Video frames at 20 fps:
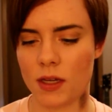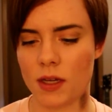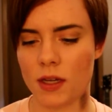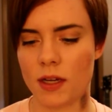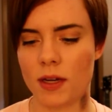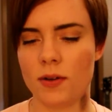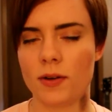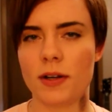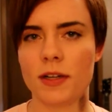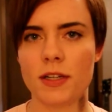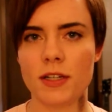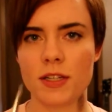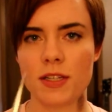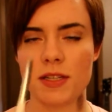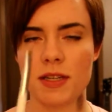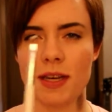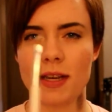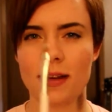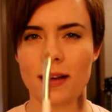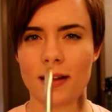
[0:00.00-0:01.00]
I'm going to just
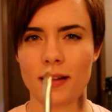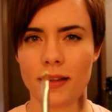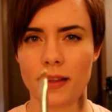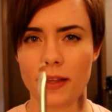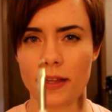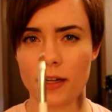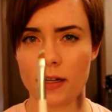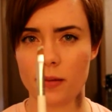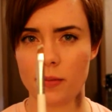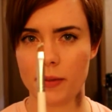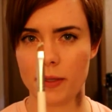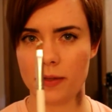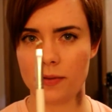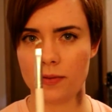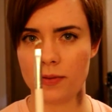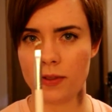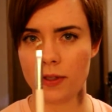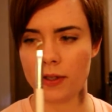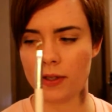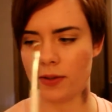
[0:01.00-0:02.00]
take a little bit
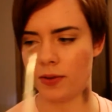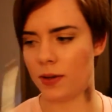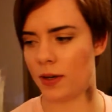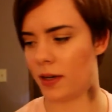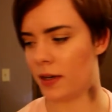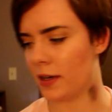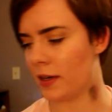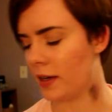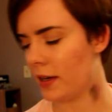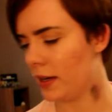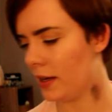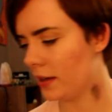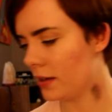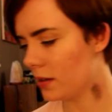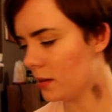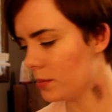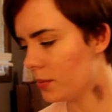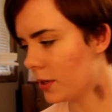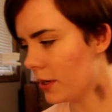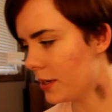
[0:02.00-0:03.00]
of glue on an
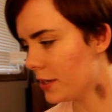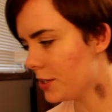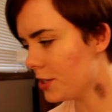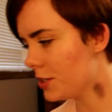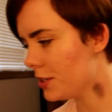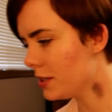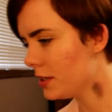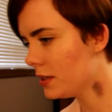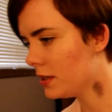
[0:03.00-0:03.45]
angle brush.